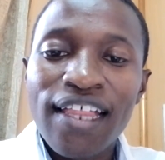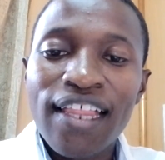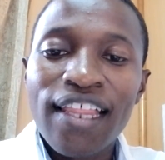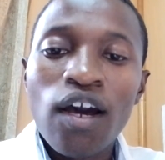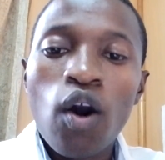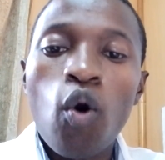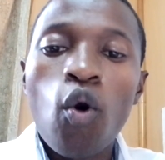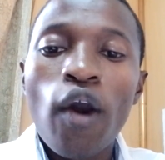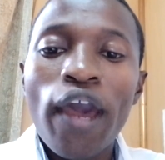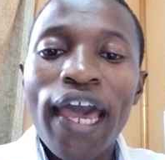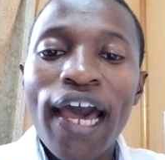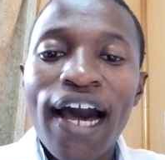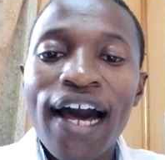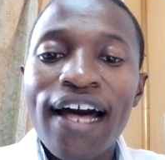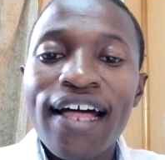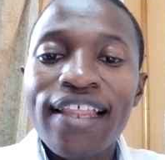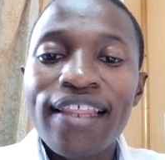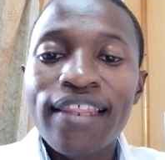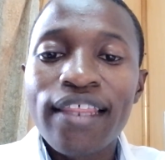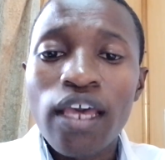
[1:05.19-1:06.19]
where
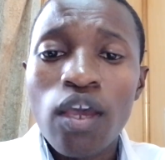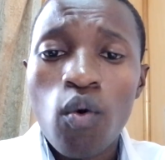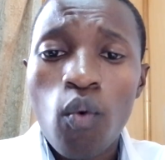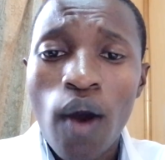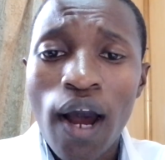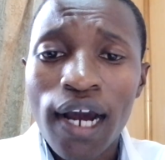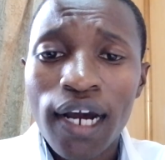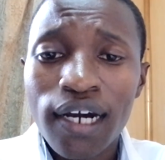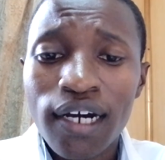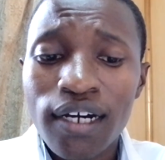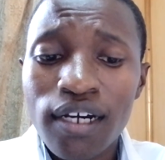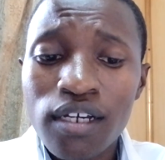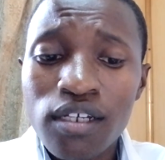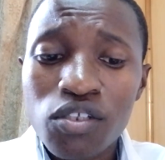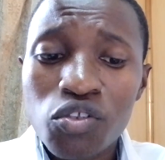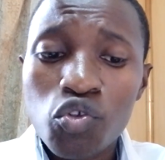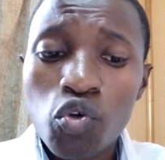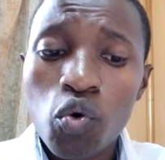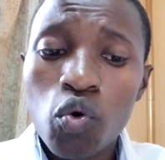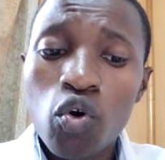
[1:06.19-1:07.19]
they work.
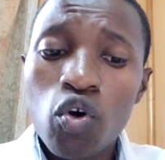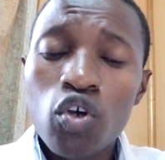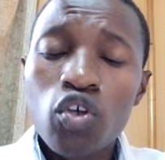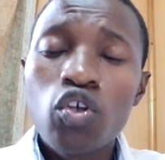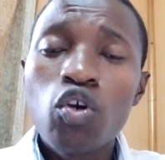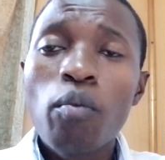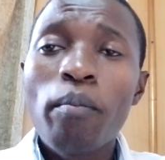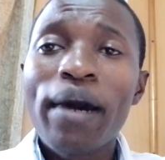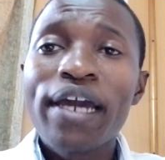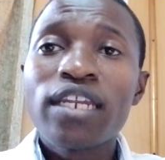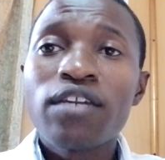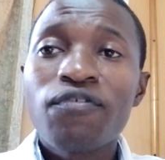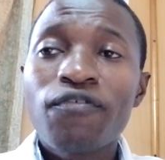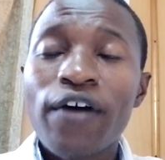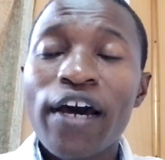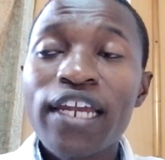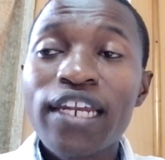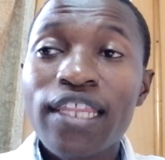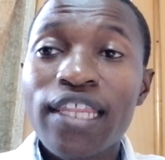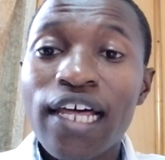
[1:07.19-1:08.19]
So you might
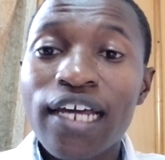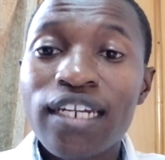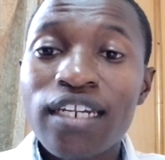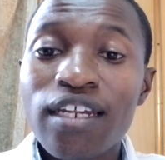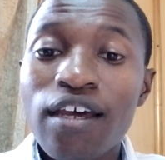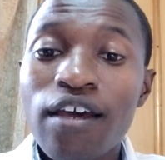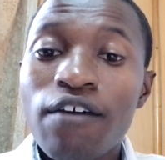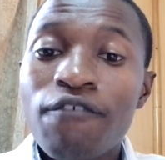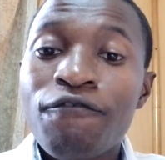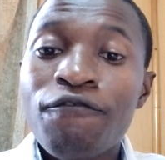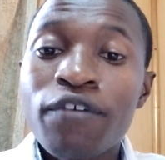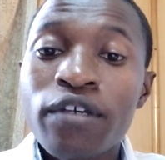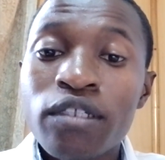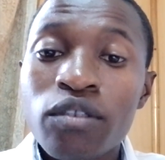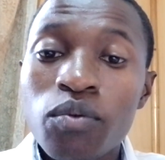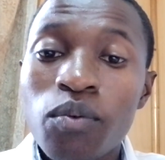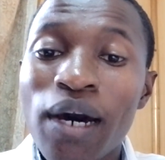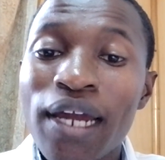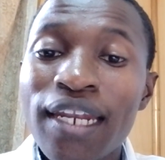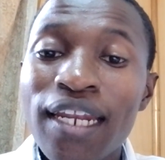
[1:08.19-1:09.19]
find that phase
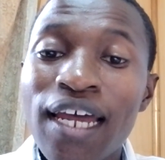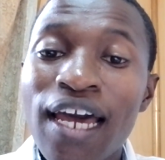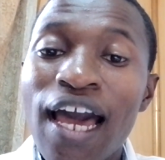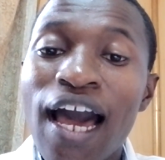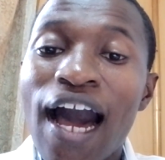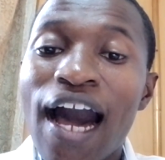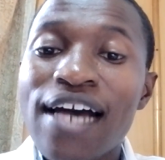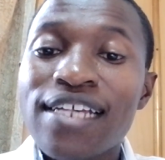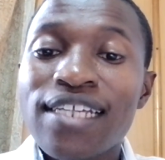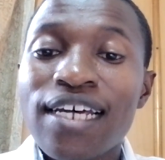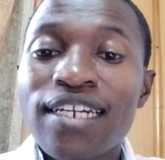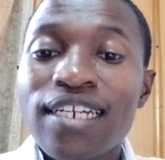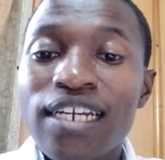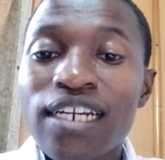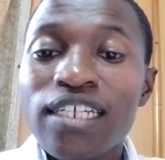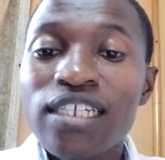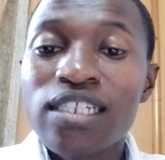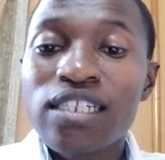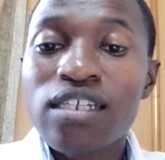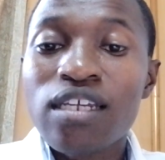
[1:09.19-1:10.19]
1 has at
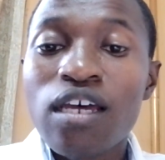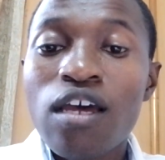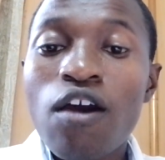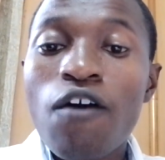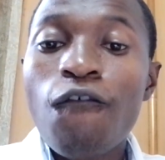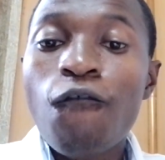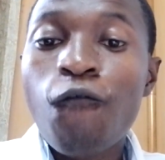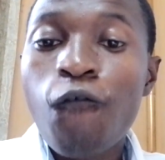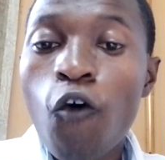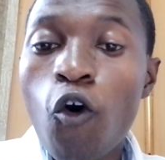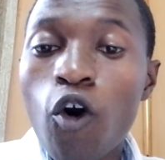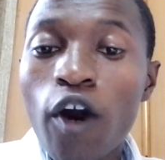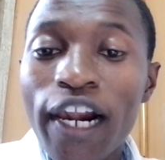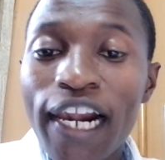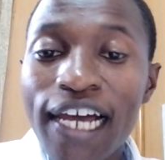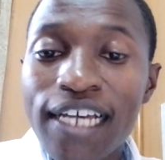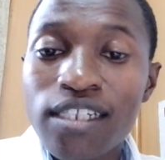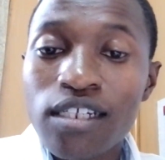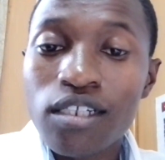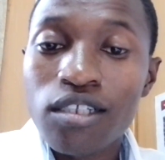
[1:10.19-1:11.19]
least 4
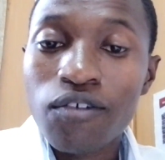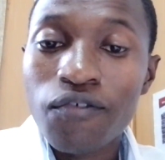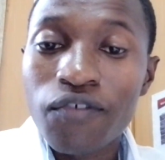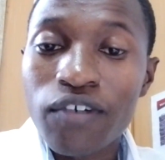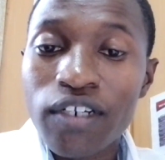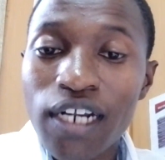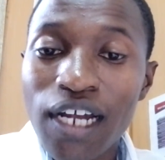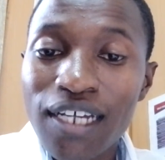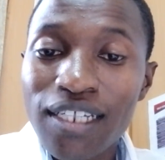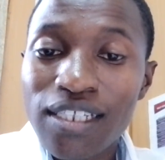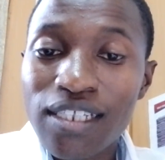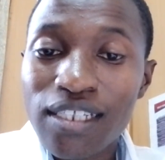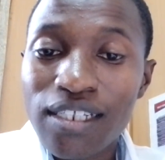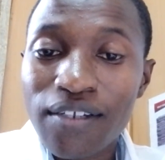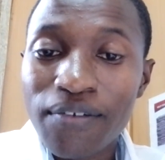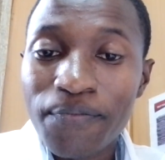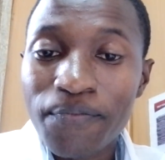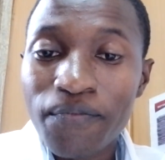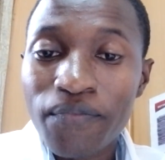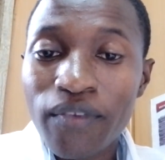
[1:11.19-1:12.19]
classes of drugs,
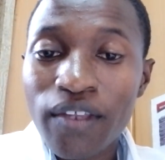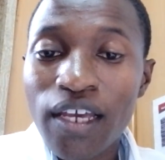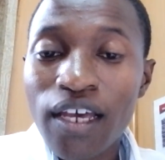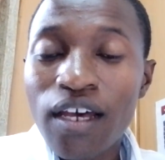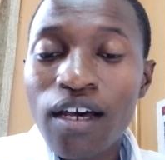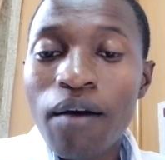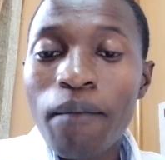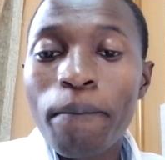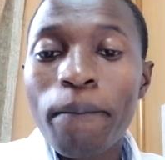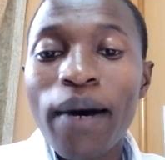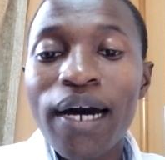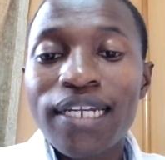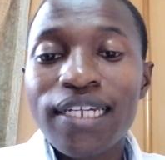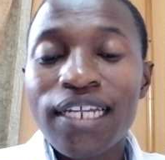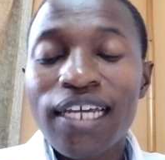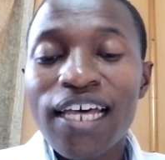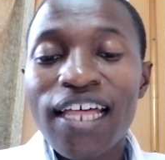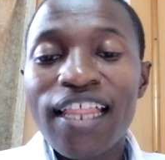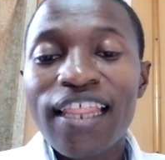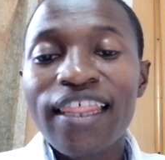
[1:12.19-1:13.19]
but
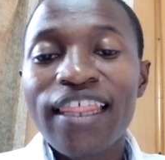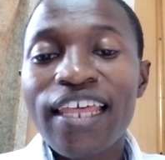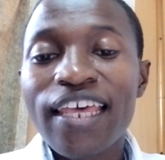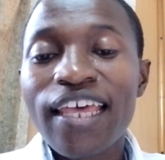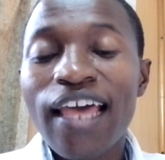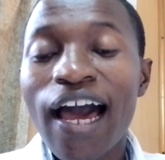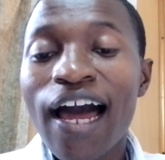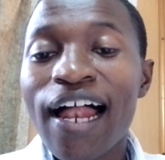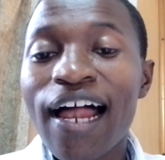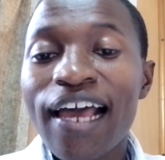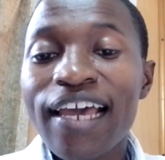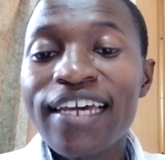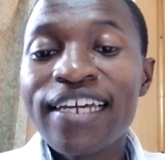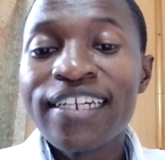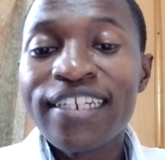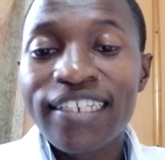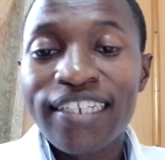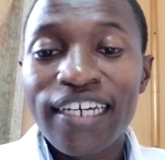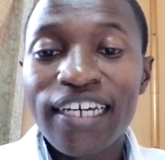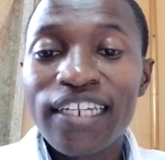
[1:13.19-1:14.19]
they are
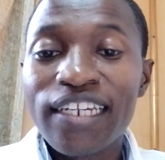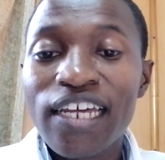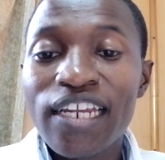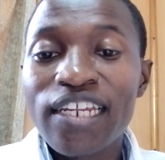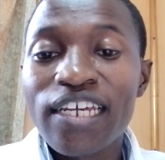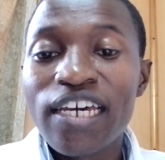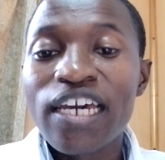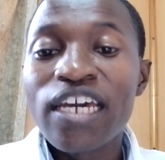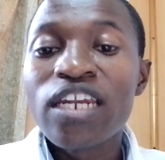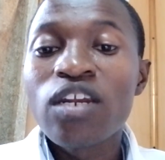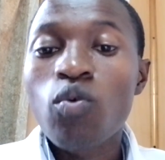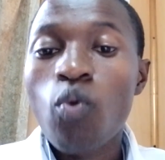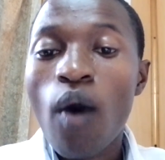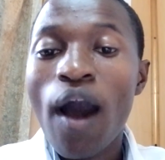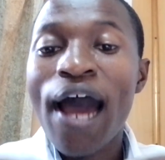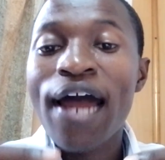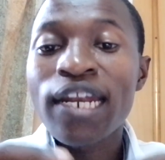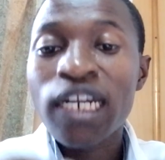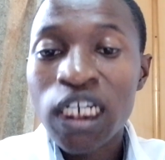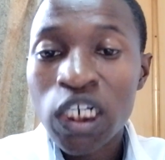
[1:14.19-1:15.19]
intended in
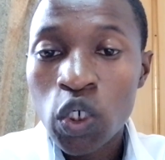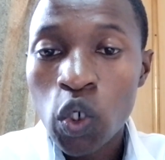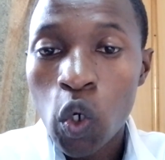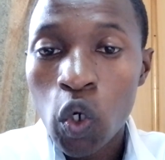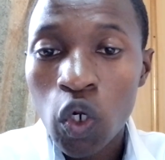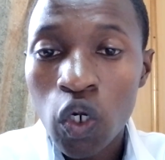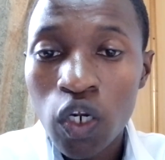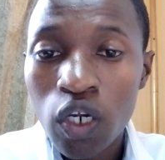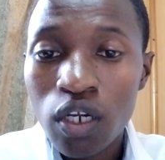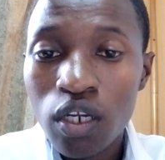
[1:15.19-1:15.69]
one role